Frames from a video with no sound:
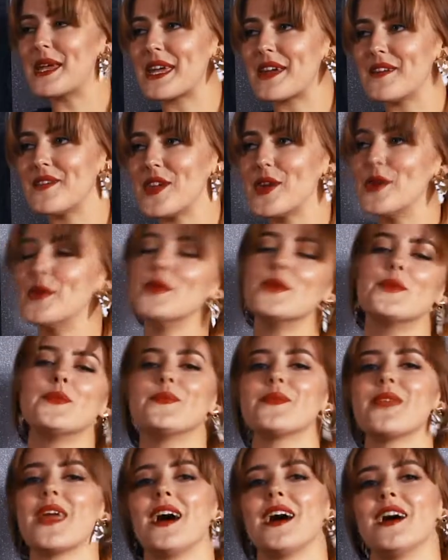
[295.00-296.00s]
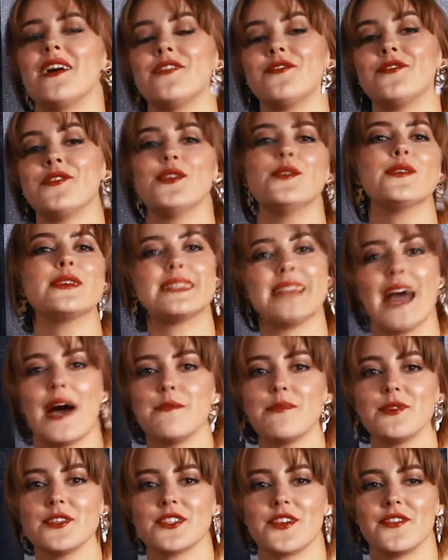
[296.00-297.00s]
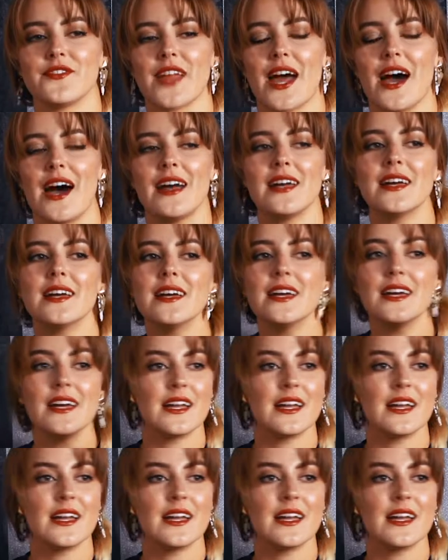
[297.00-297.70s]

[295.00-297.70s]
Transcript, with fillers: me give you a few examples of that.